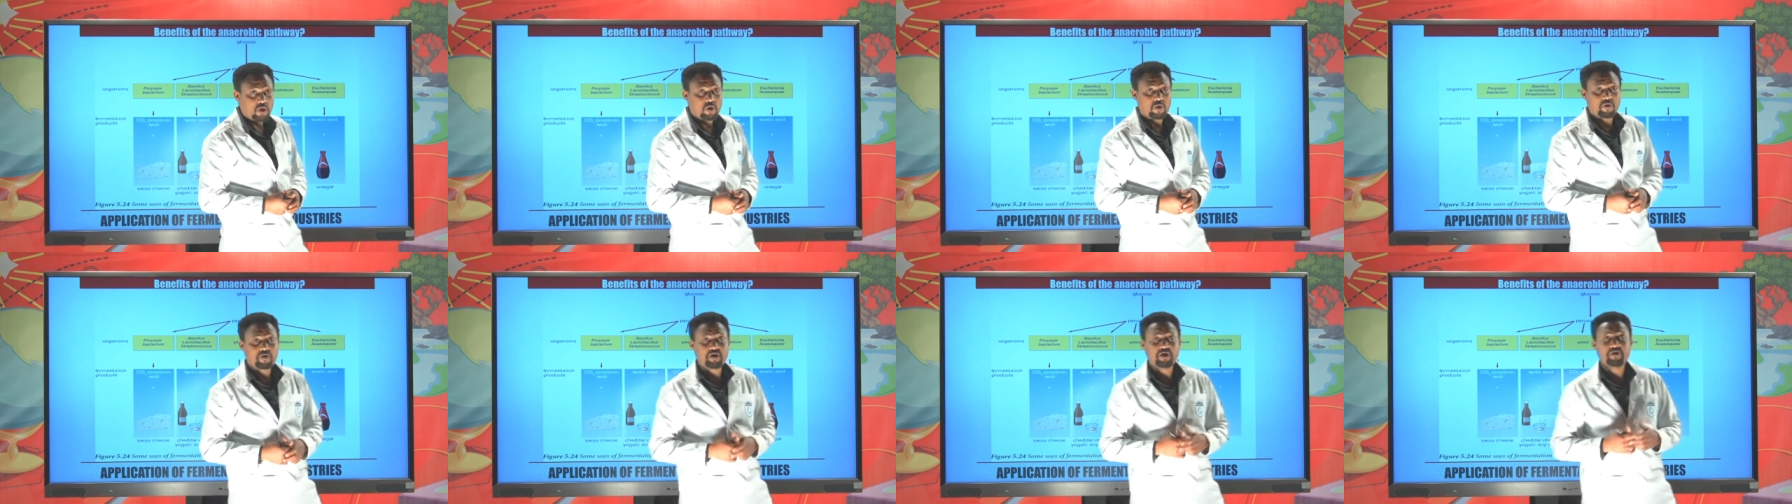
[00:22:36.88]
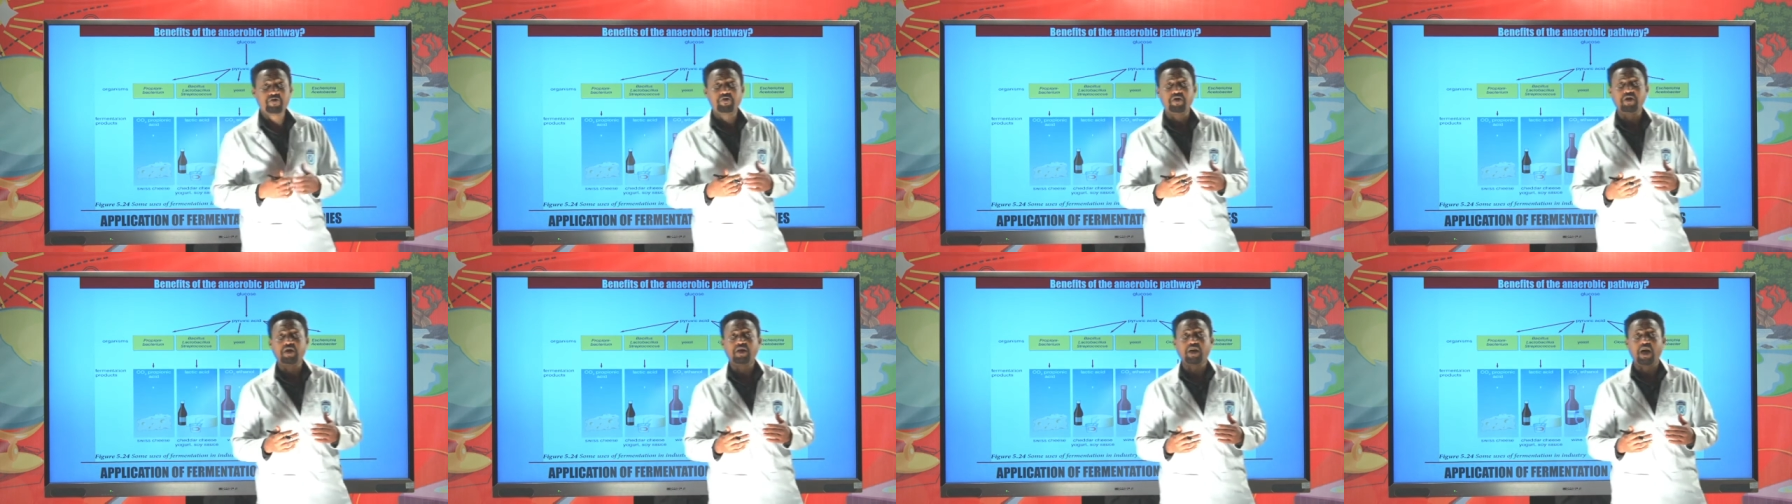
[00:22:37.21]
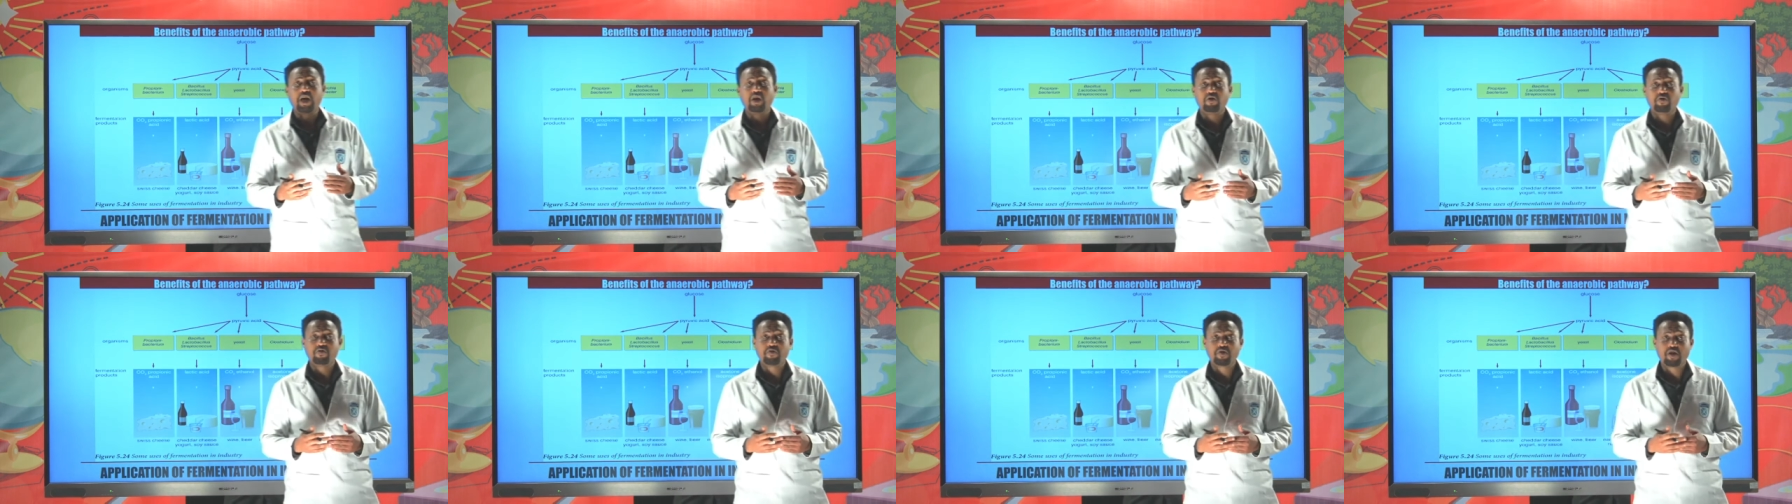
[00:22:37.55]
of different
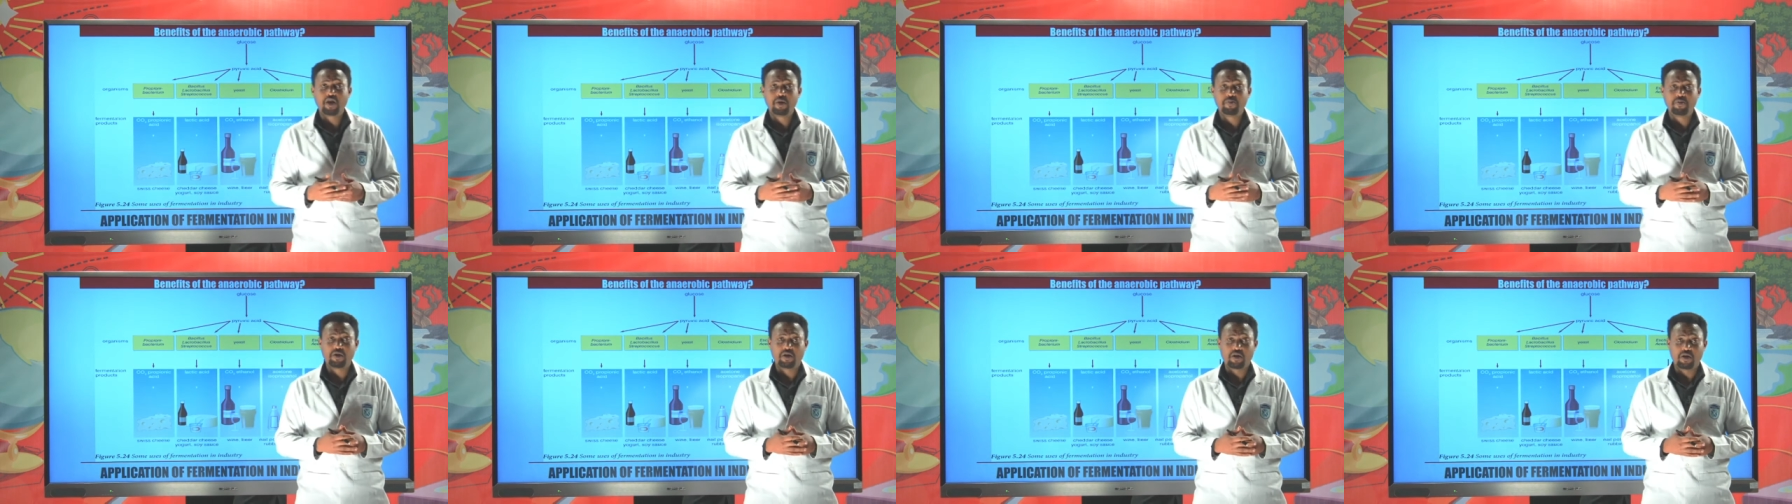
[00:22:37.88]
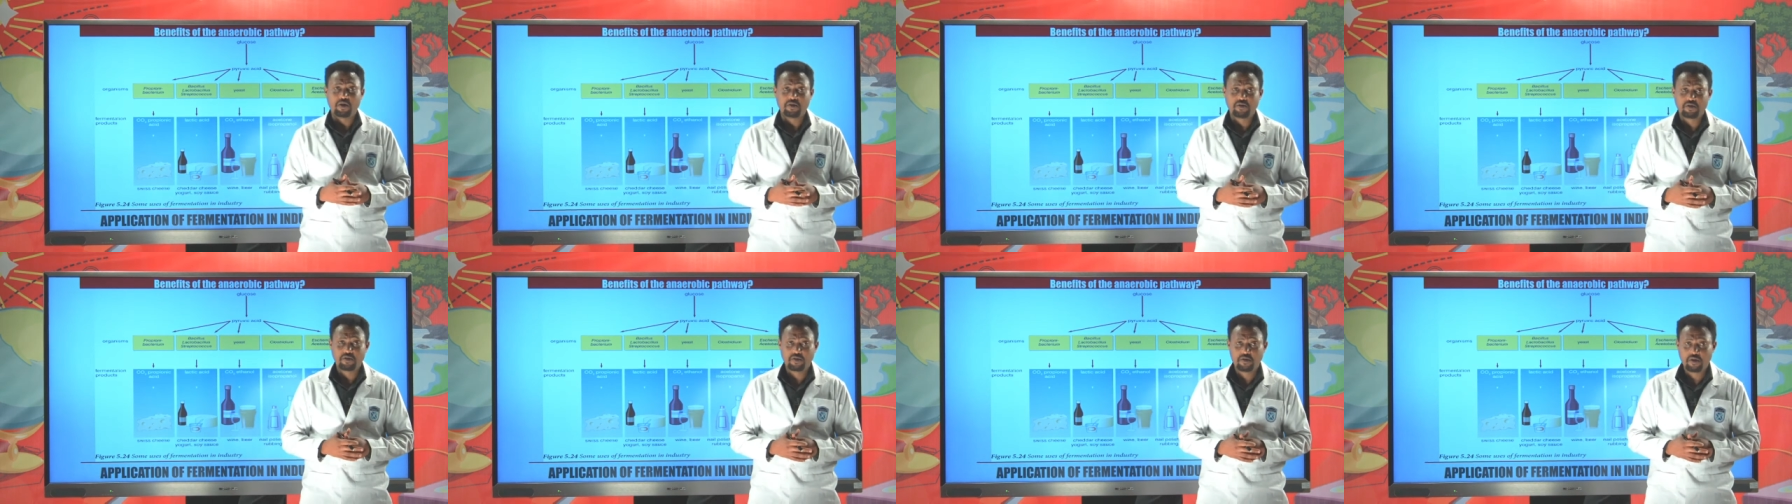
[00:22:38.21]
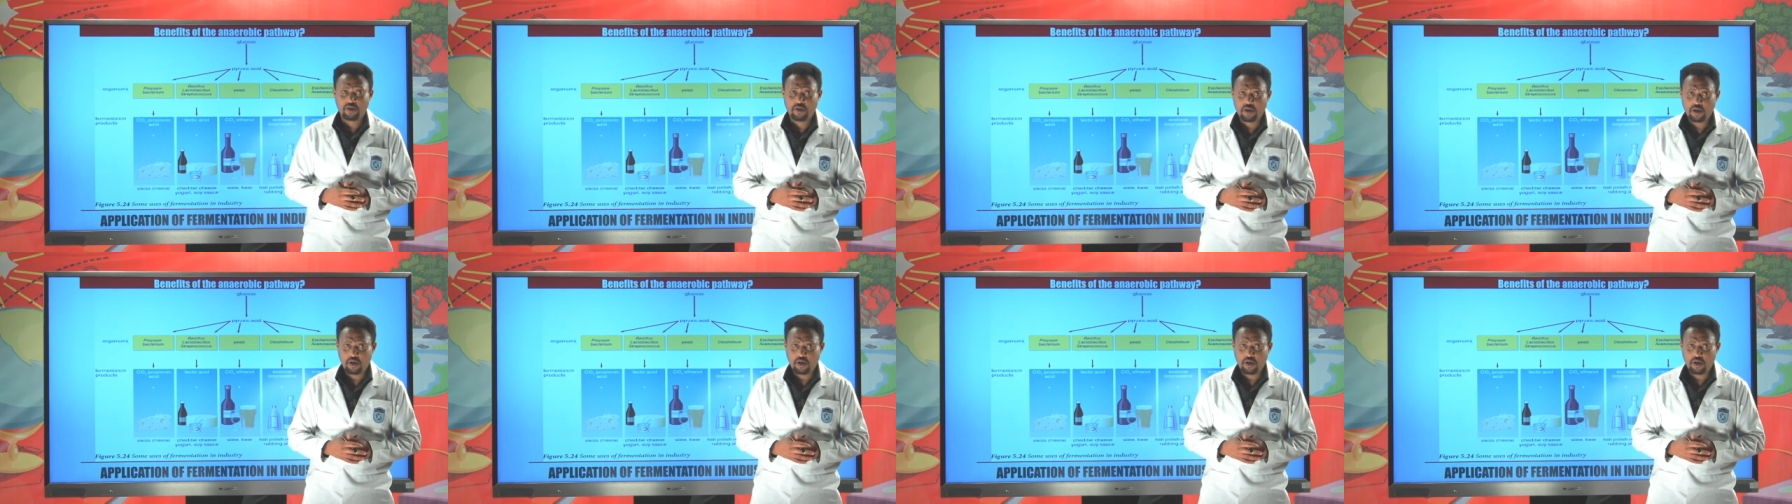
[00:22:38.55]
kind of chemicals.